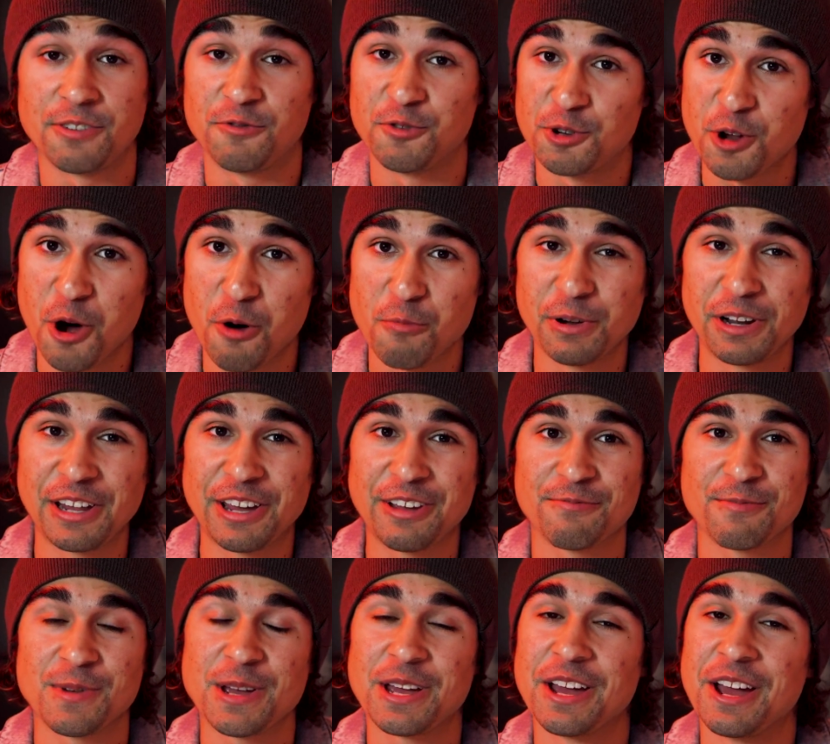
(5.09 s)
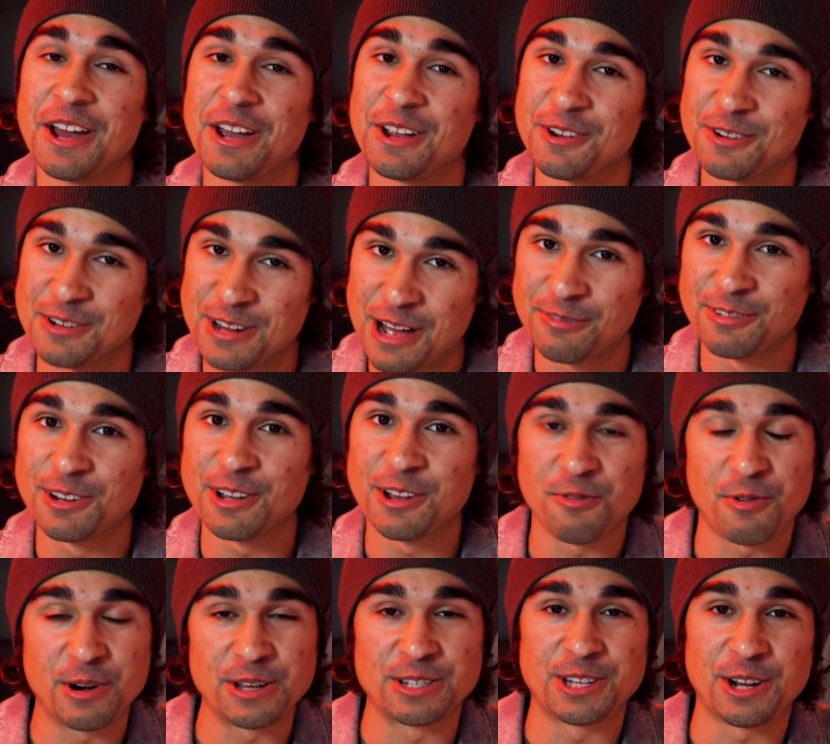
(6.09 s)
if you don't believe me, you're definitely
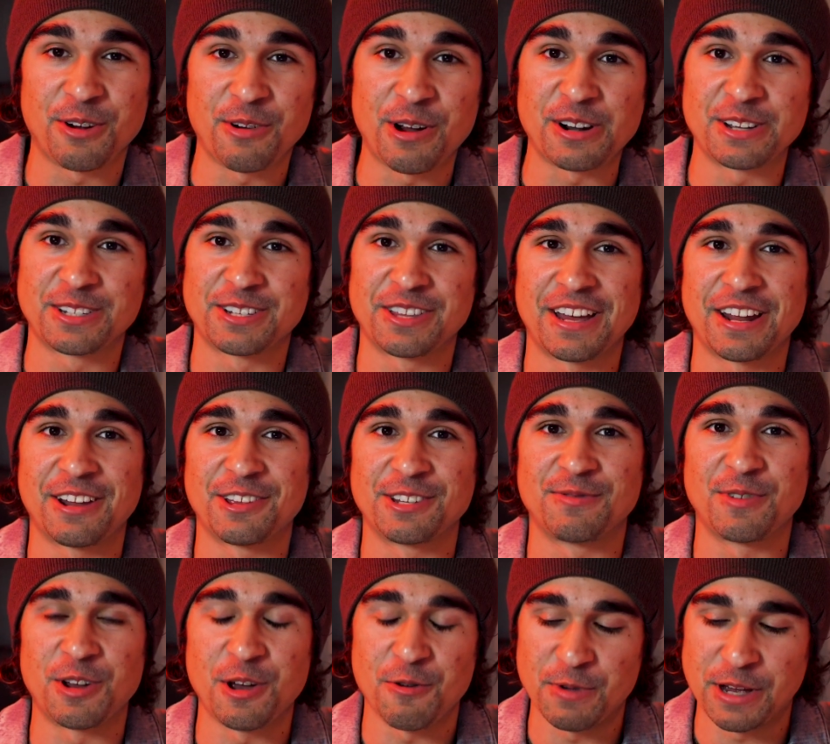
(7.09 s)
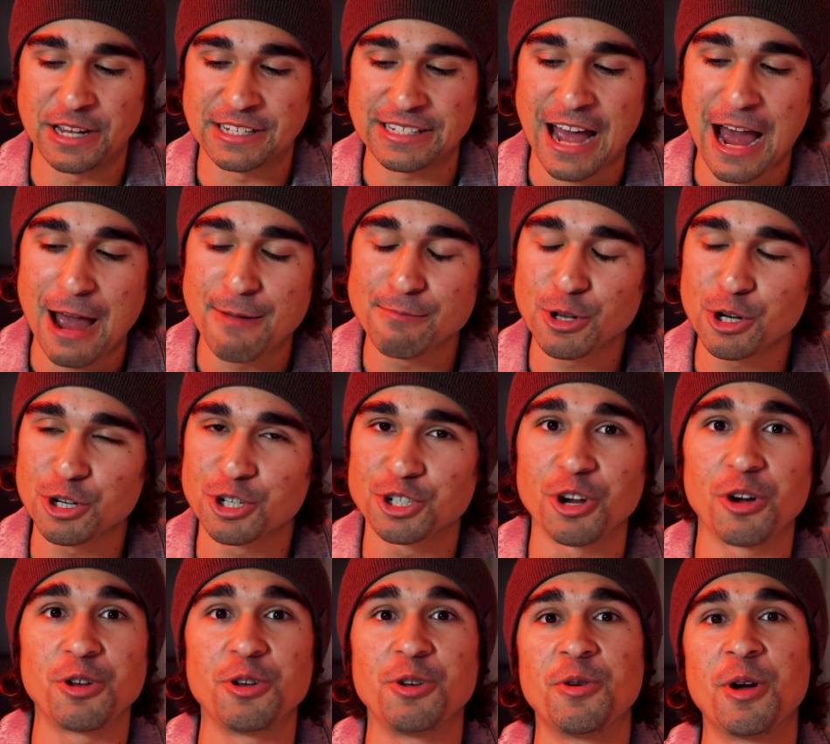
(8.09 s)
gonna wanna stick around to the end of this video because I'm gonna
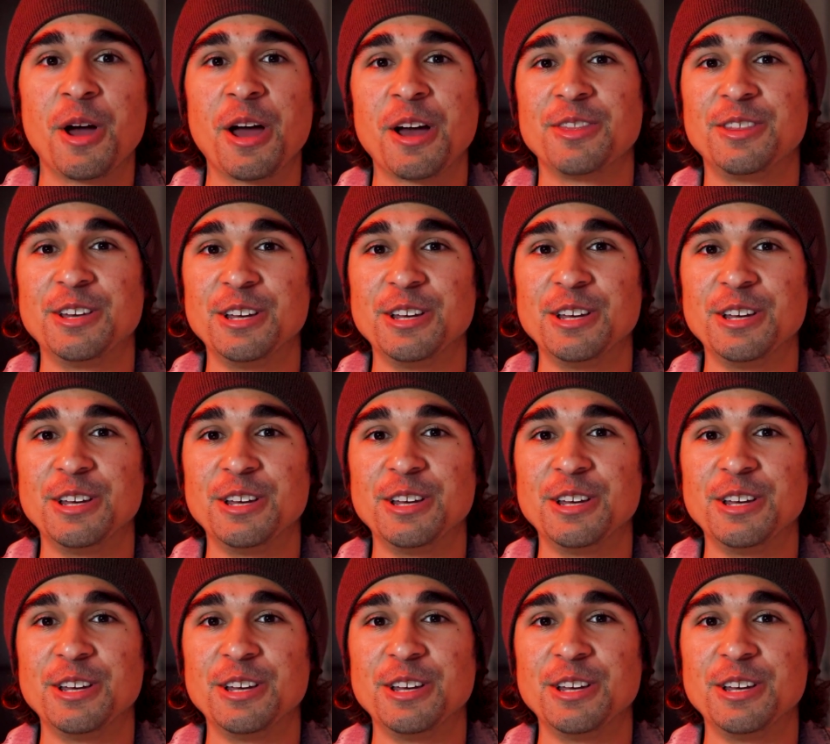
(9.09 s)
show you